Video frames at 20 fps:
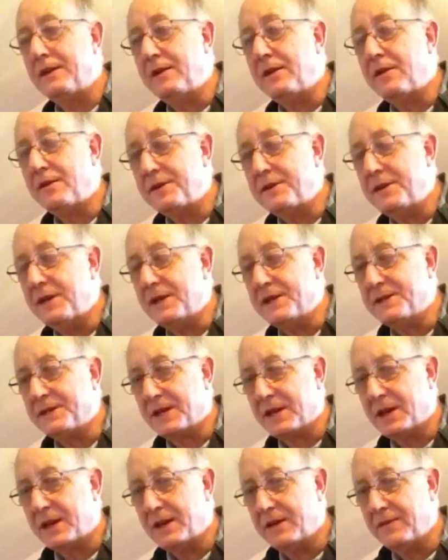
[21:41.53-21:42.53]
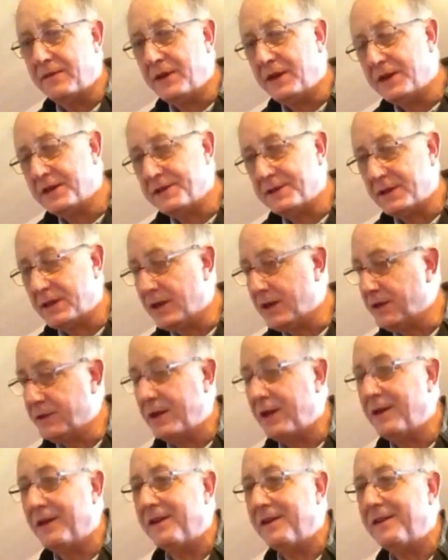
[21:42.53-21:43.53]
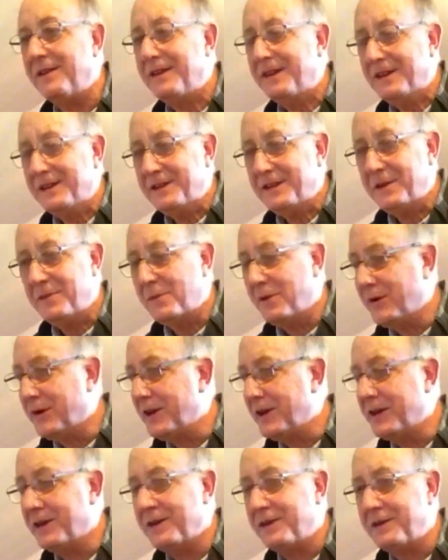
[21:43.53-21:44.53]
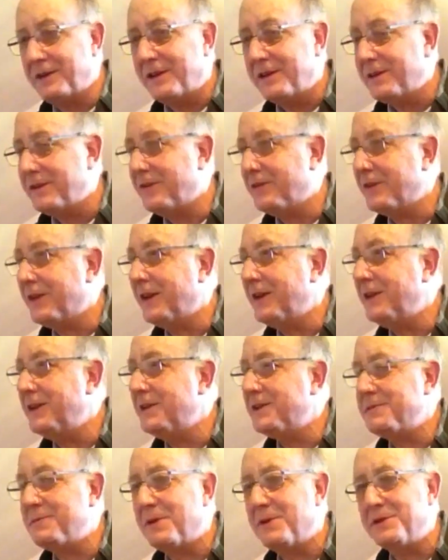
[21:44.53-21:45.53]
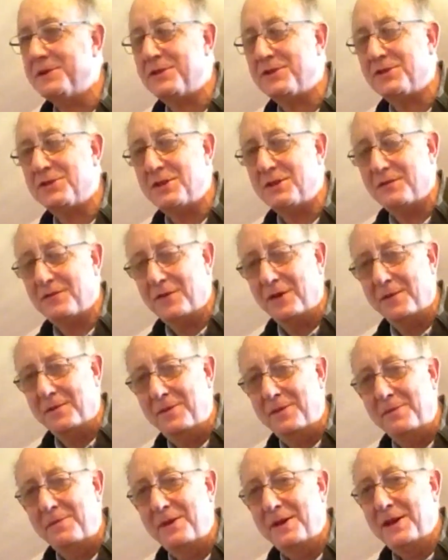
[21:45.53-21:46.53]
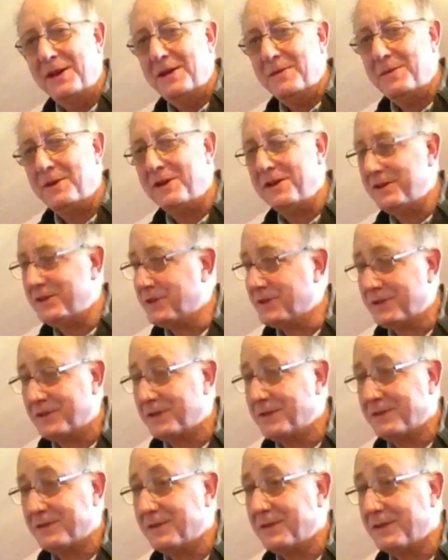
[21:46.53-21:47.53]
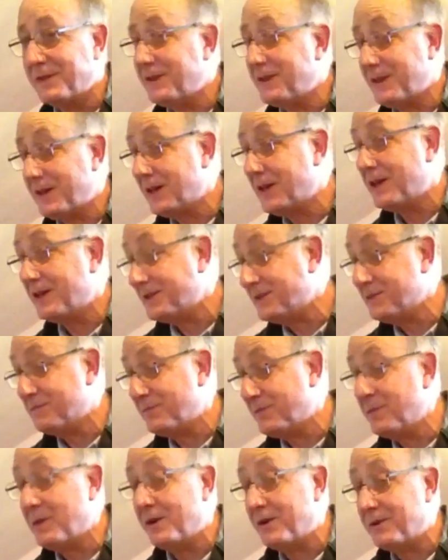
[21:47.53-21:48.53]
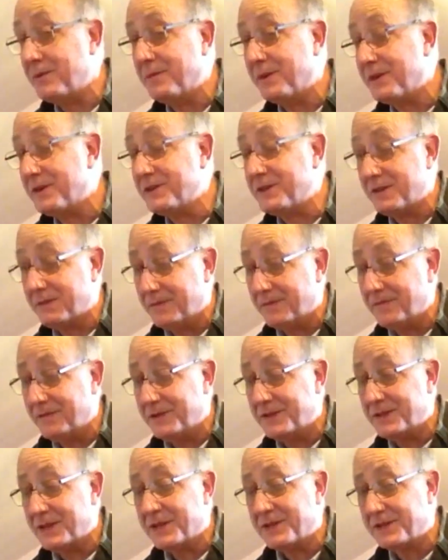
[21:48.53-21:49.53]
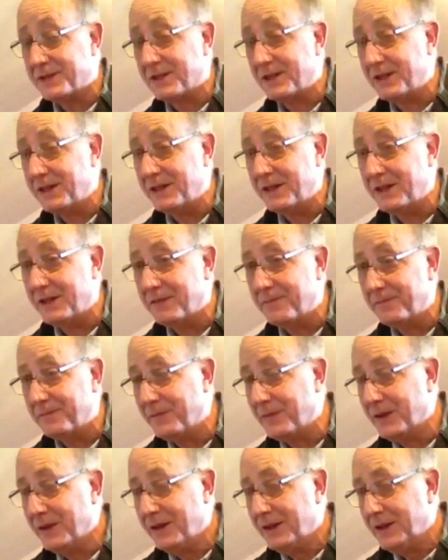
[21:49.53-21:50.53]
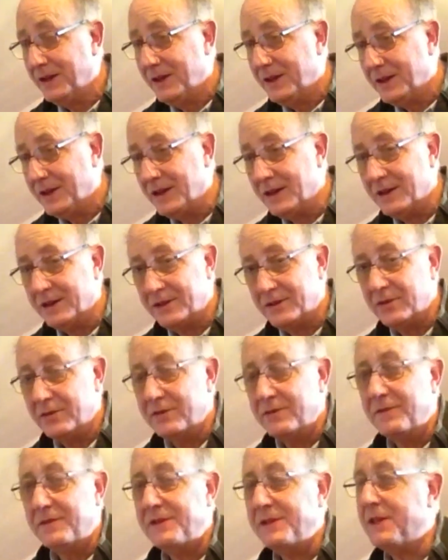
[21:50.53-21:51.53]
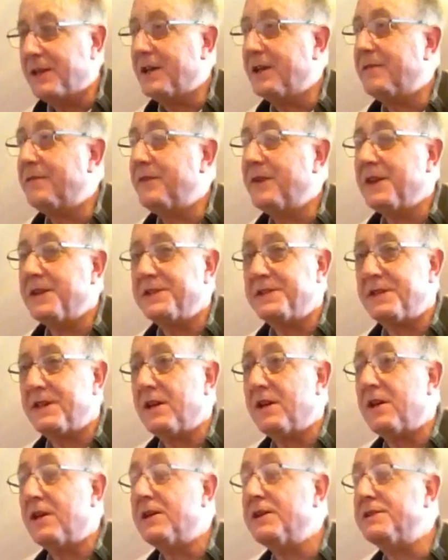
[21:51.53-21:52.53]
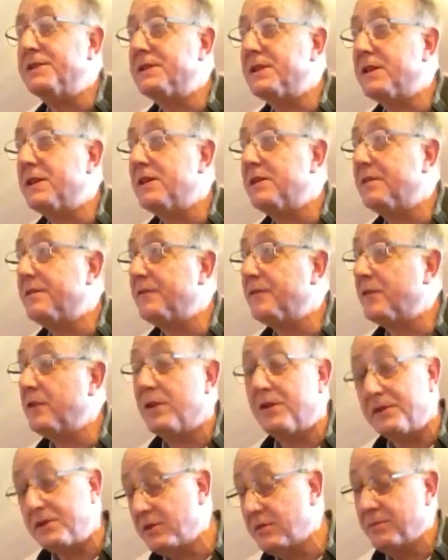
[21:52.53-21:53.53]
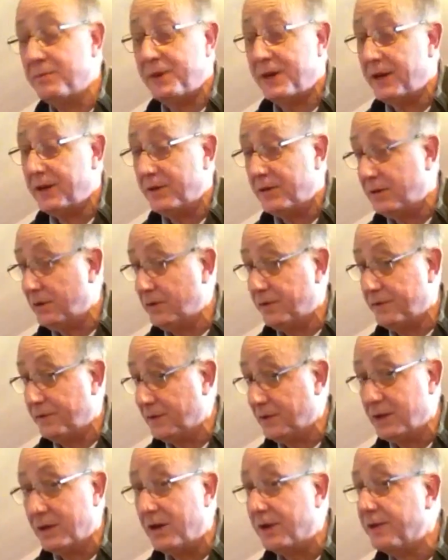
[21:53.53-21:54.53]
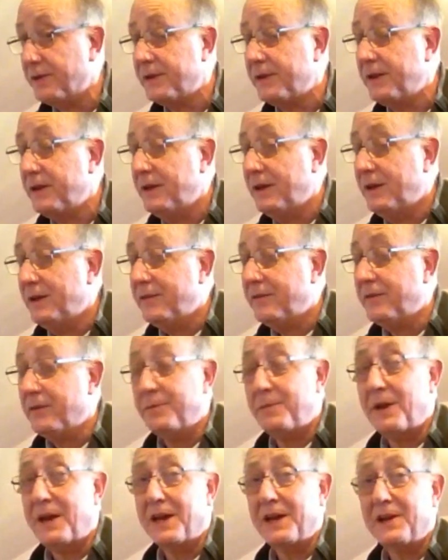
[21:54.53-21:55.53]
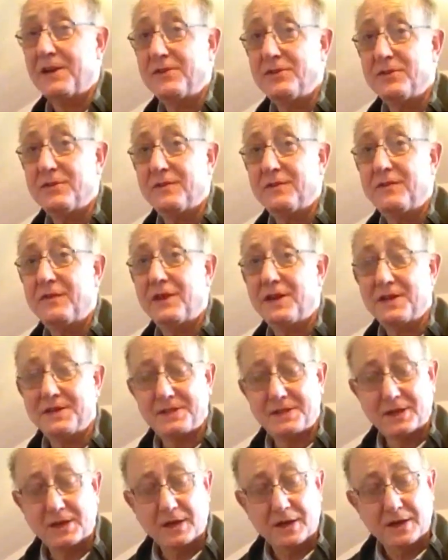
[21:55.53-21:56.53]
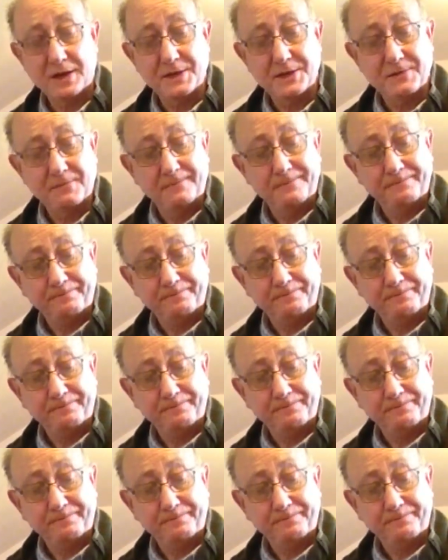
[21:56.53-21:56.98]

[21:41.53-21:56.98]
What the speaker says: another DSK VSTi. Don't worry, don't get any sponsorship from them, but I'd like to promote them because they're fantastically good VSTis for a lot. You can pay an awful lot for a package of VSTis.